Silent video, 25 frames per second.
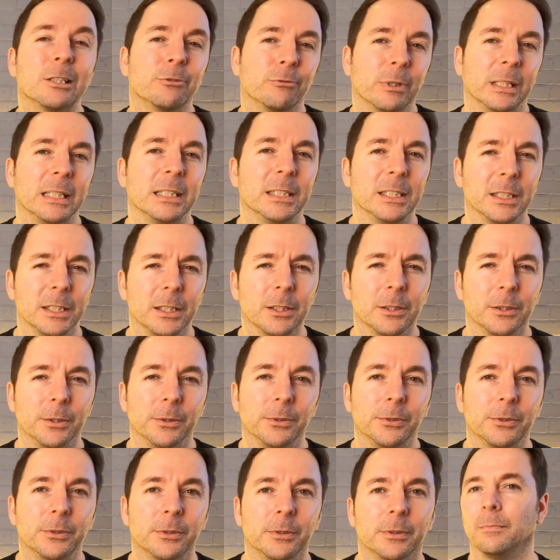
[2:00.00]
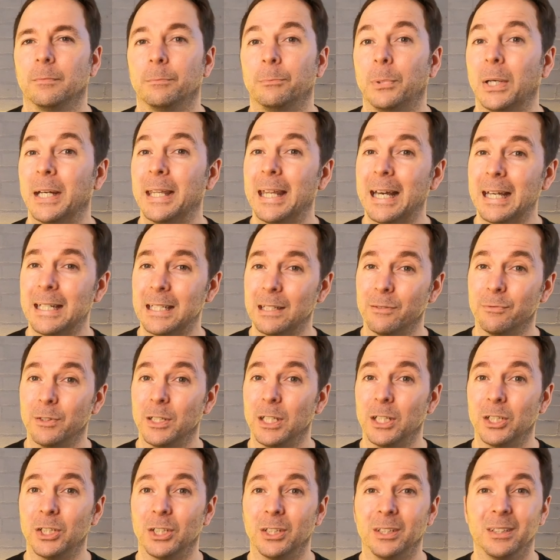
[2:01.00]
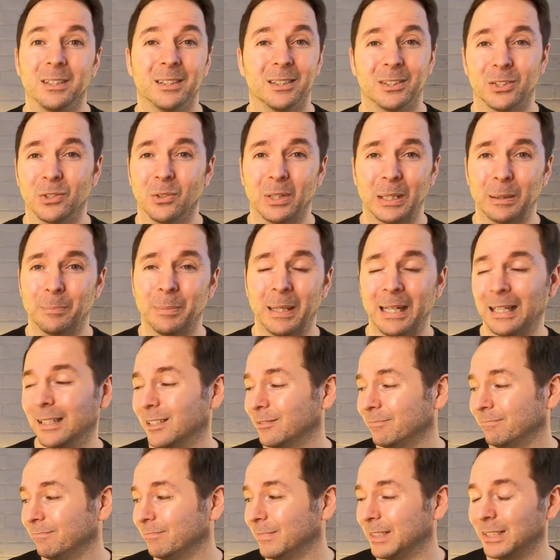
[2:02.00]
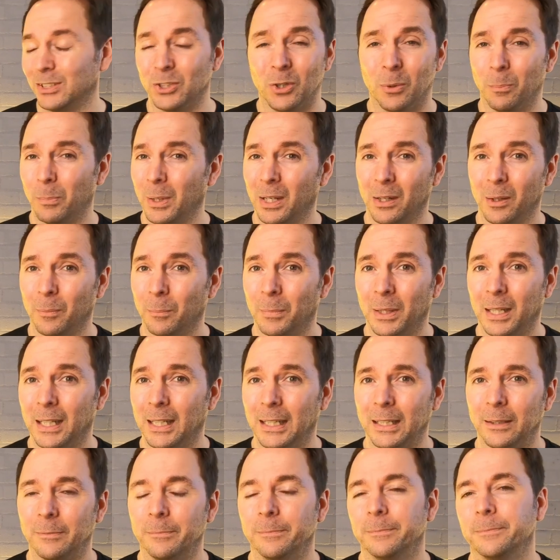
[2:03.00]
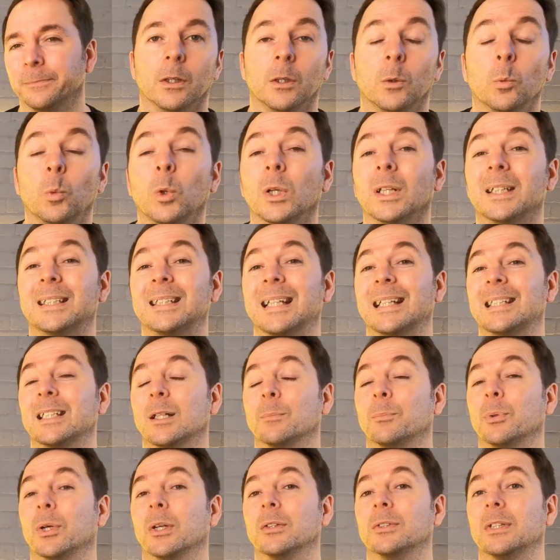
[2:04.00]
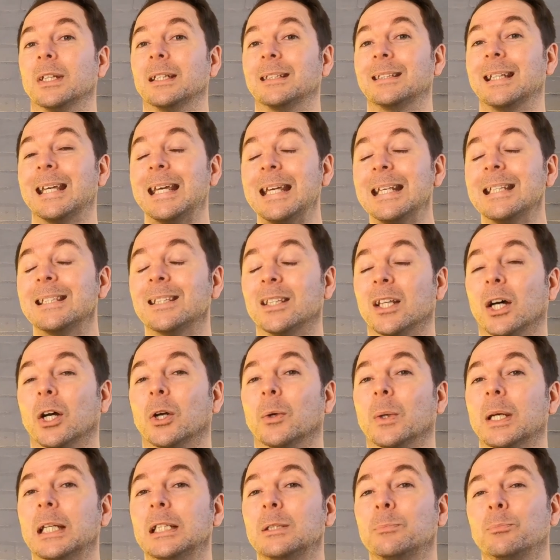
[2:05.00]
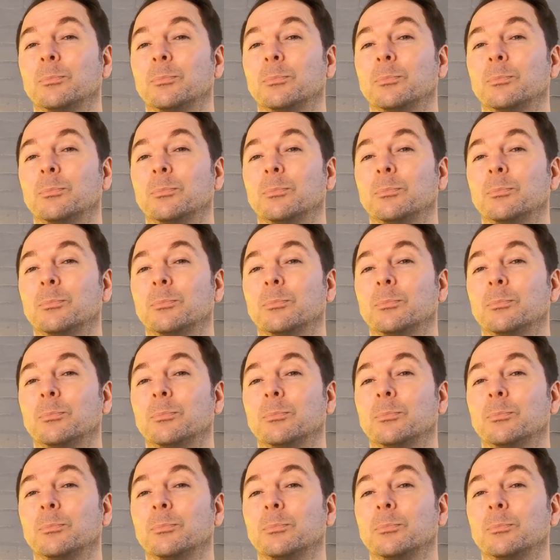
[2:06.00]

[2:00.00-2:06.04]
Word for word: it's ready to use. By that definition, the Sonic Pad is not plug and play. What the setup process is though is